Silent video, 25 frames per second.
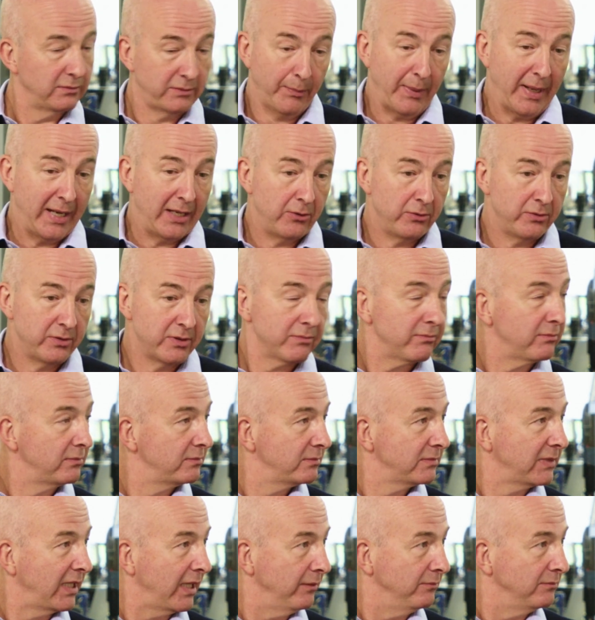the pound,
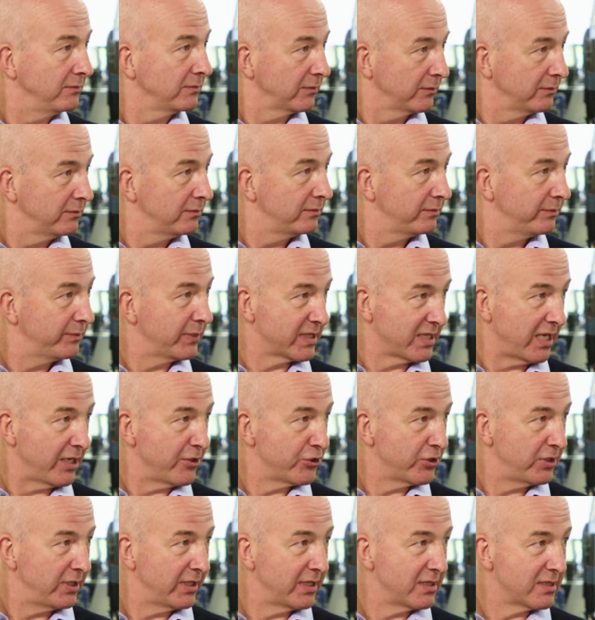
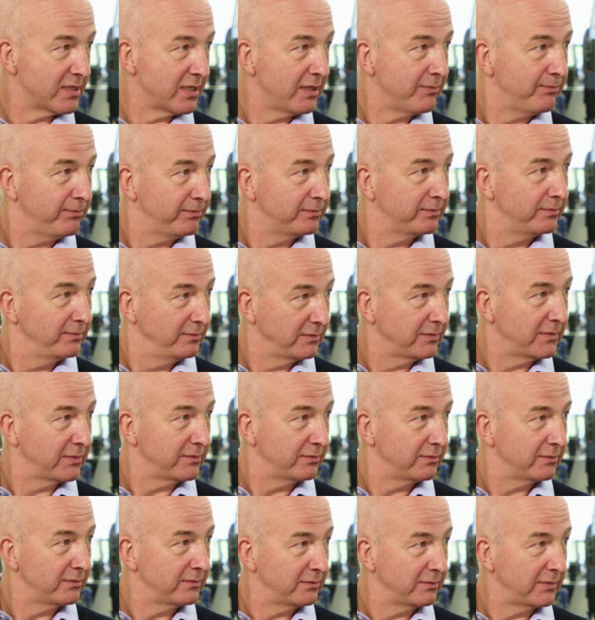potentially is a
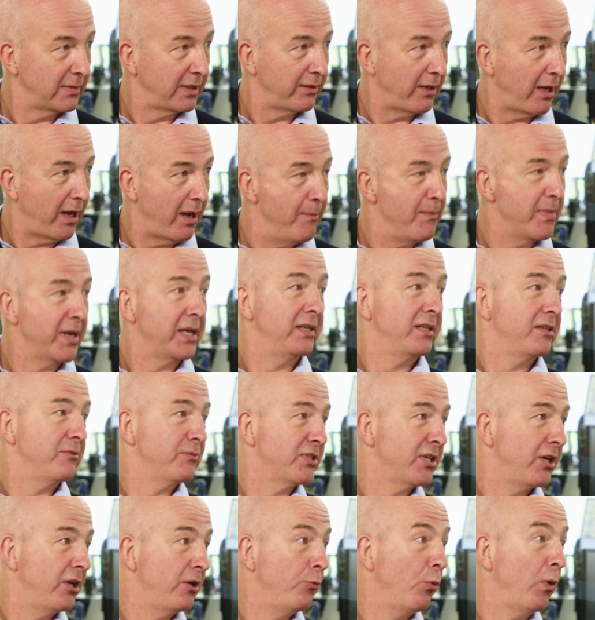
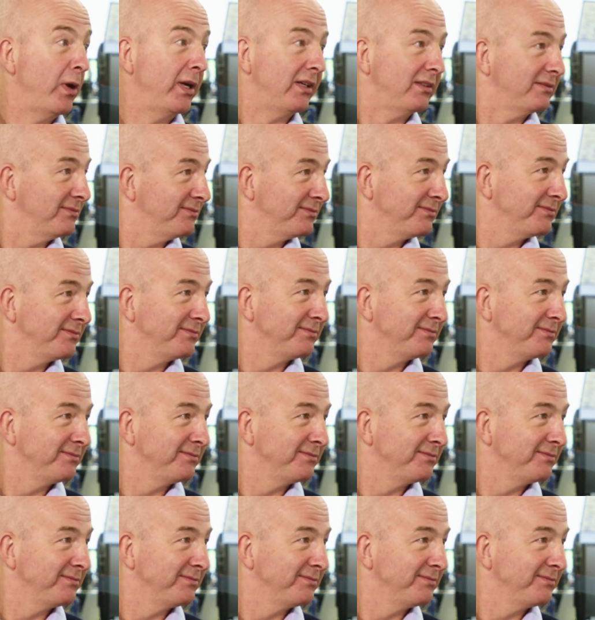medium-term winner.